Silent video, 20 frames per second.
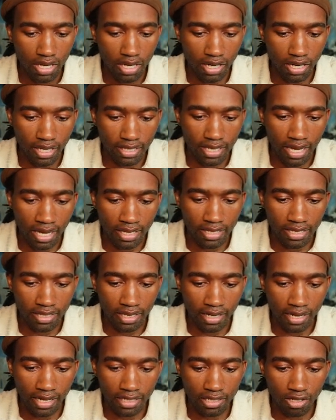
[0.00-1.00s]
Let's
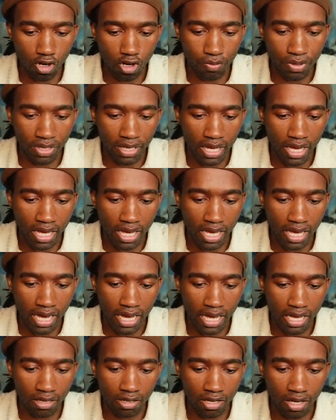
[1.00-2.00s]
unselect
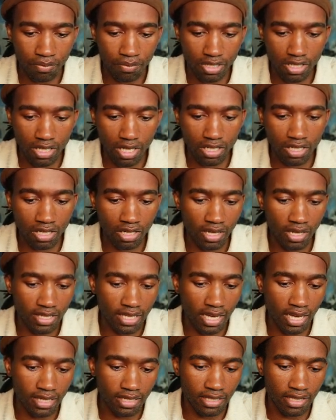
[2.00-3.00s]
OpenAI competition.
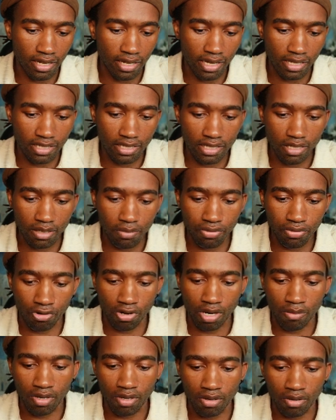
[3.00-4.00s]
Let's unselect
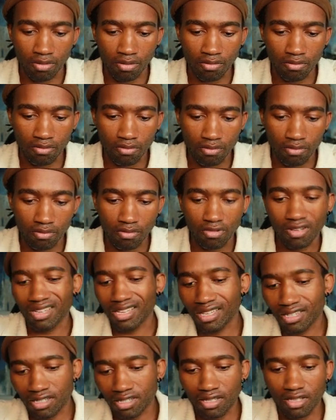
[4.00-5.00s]
programming.
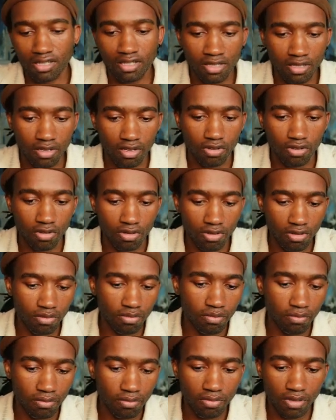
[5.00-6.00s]
Actually, that's a good
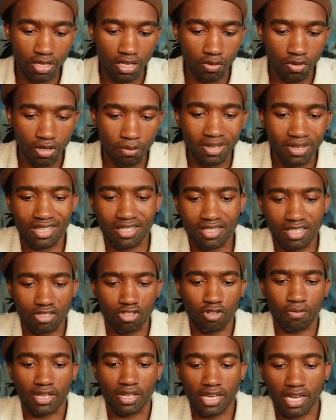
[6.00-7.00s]
keyword, but this is
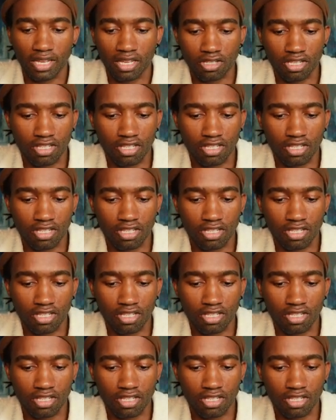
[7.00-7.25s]
duplicating.